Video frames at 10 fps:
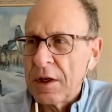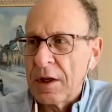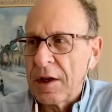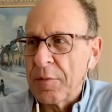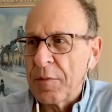
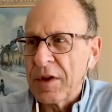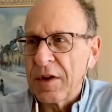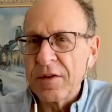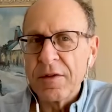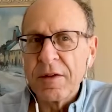And
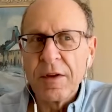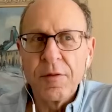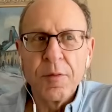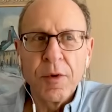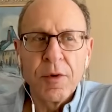because of
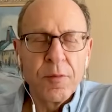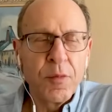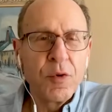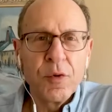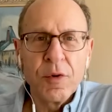Diva
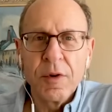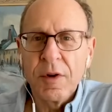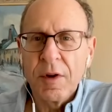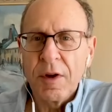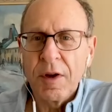Boone,
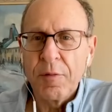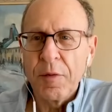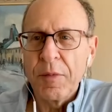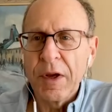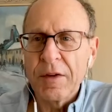I
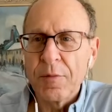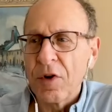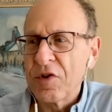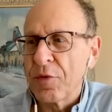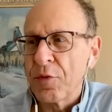went back to
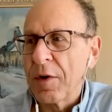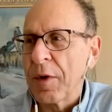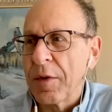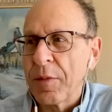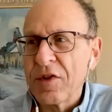March with one of
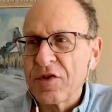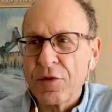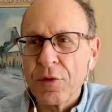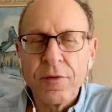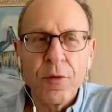my
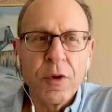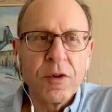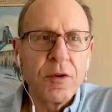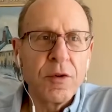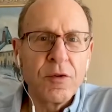patients who was
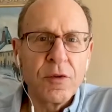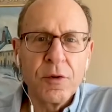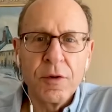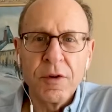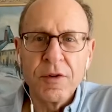42 years
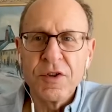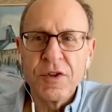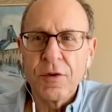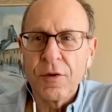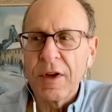old, and
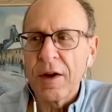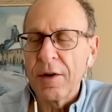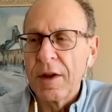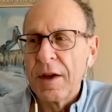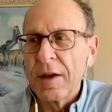she turned
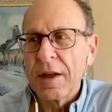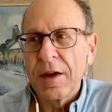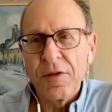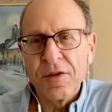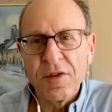out to
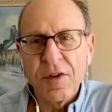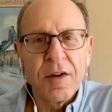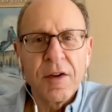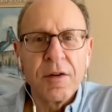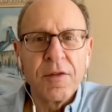have a
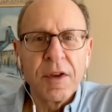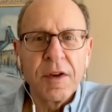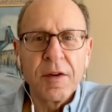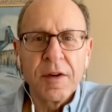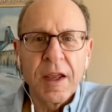slightly
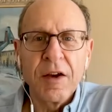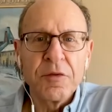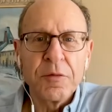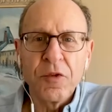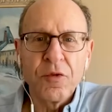elevated
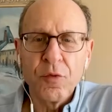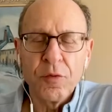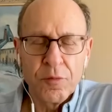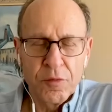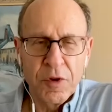calcium, just
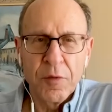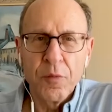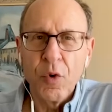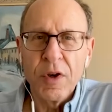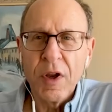
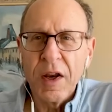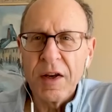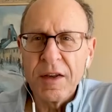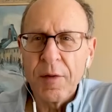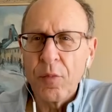10.9
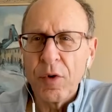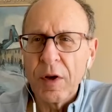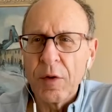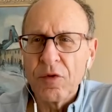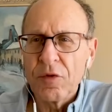and
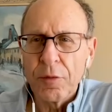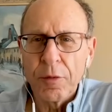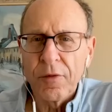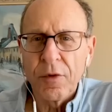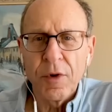10.8 was
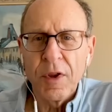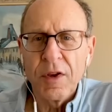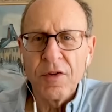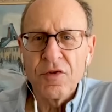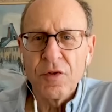normal for her
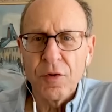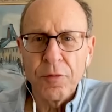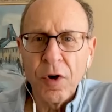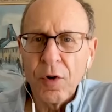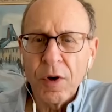age or
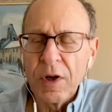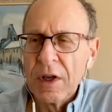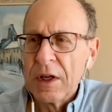below her.